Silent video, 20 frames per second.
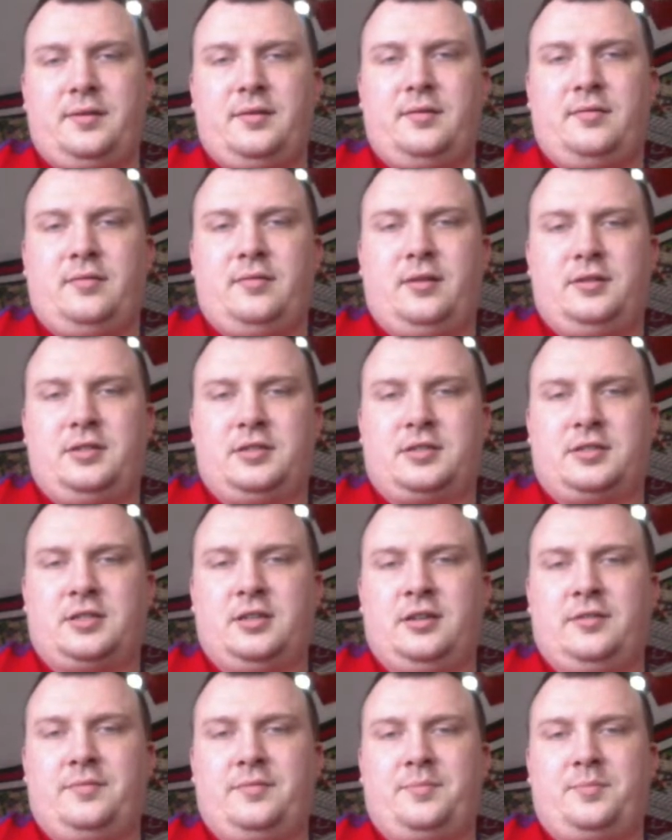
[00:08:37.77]
Right, just
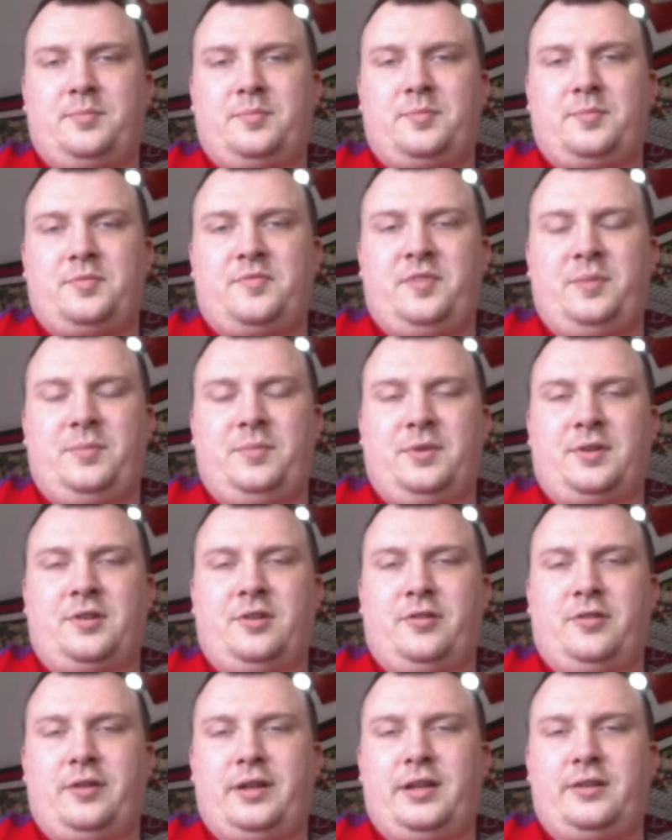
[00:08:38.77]
going to flip the
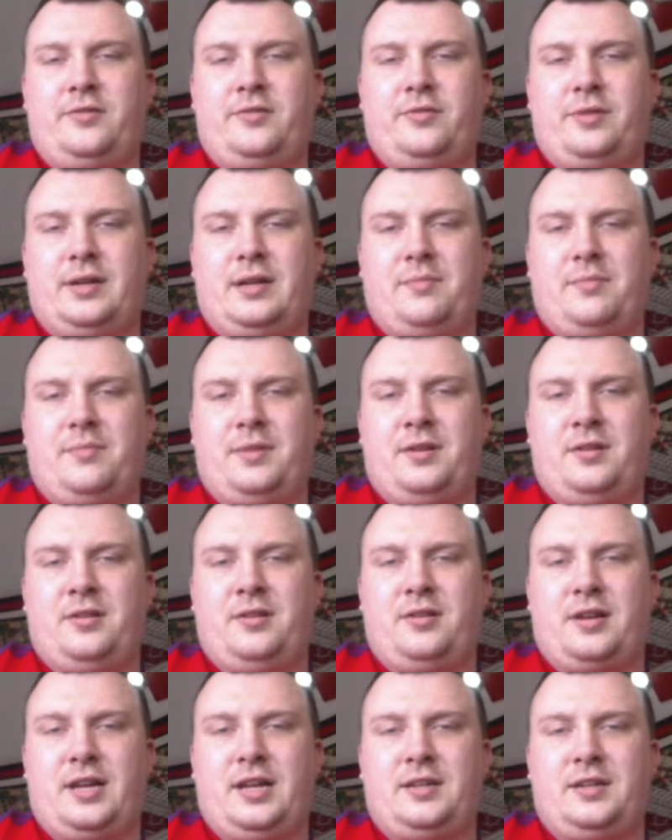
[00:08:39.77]
coin and all that
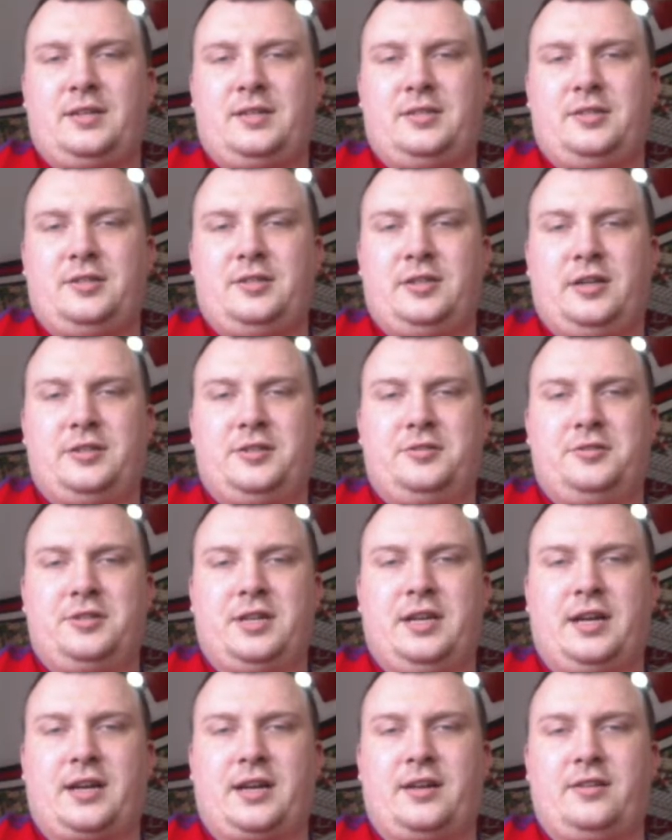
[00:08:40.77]
malarkey. Decided just
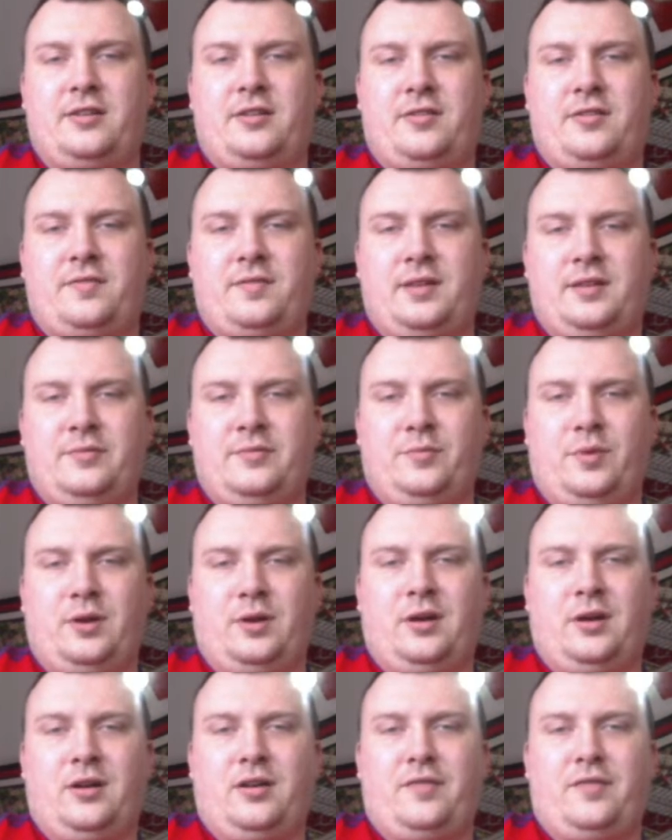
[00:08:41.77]
kicking off. And what
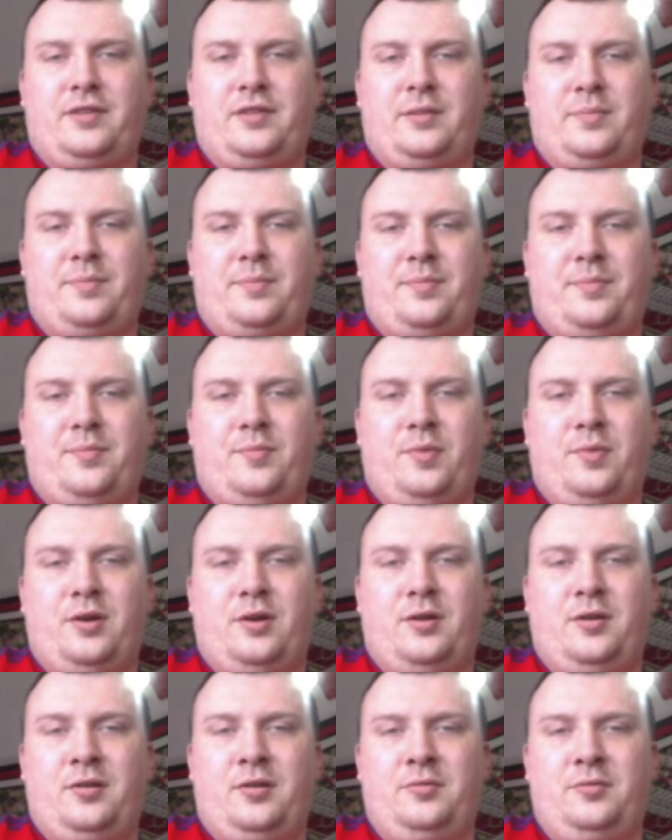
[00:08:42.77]
half of
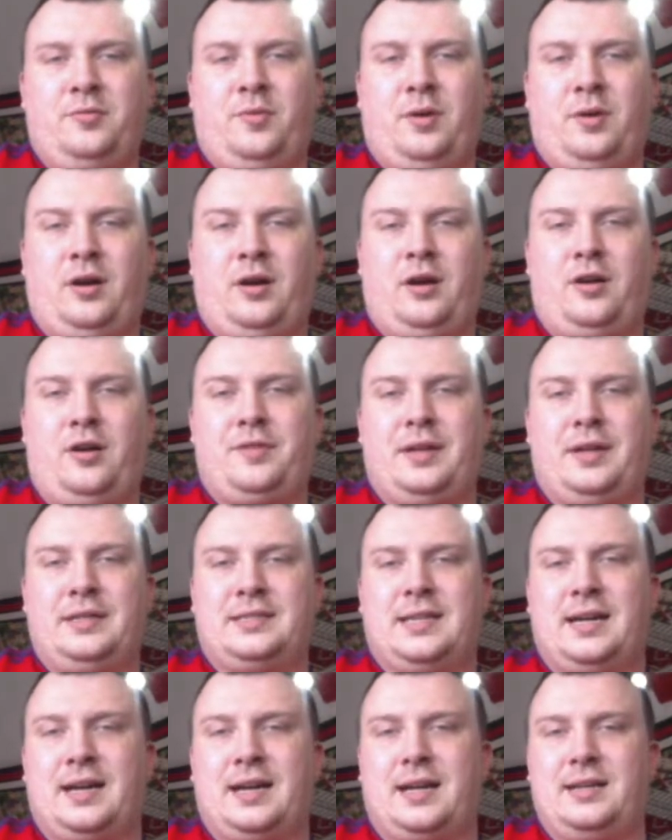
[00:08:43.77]
the
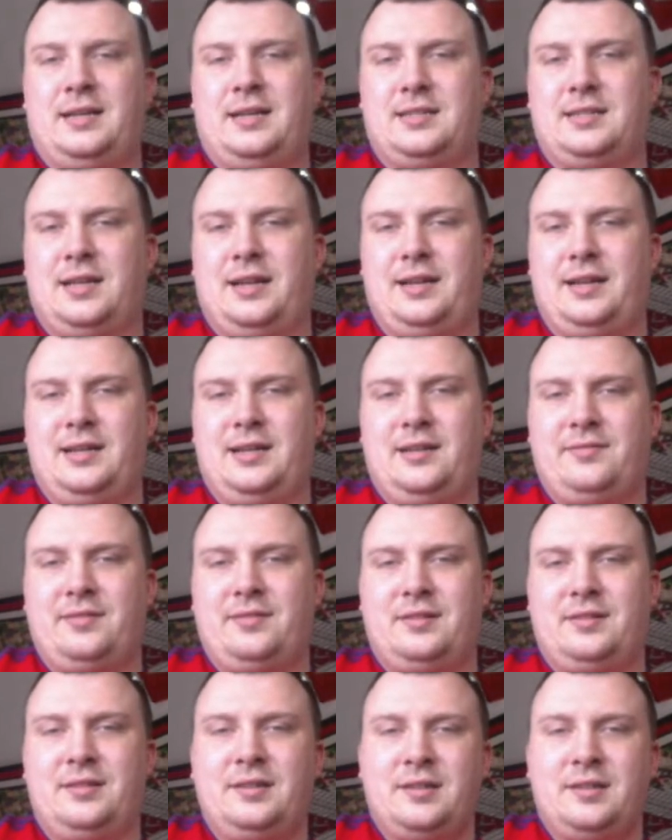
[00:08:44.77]
attacking, this, that, and the other.